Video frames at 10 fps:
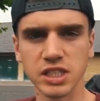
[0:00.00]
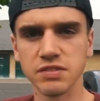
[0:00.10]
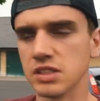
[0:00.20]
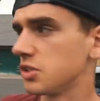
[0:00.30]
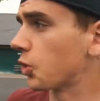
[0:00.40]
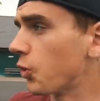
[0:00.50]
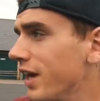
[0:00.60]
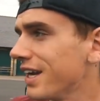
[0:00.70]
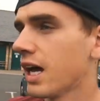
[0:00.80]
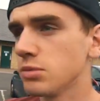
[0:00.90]
evening's
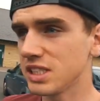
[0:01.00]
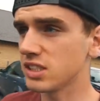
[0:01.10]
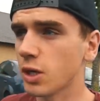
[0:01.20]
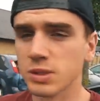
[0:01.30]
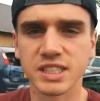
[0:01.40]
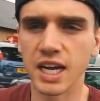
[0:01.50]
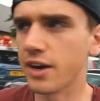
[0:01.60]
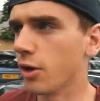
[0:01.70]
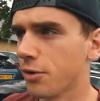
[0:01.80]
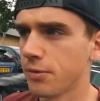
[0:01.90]
crit, and I just need to go and sign on.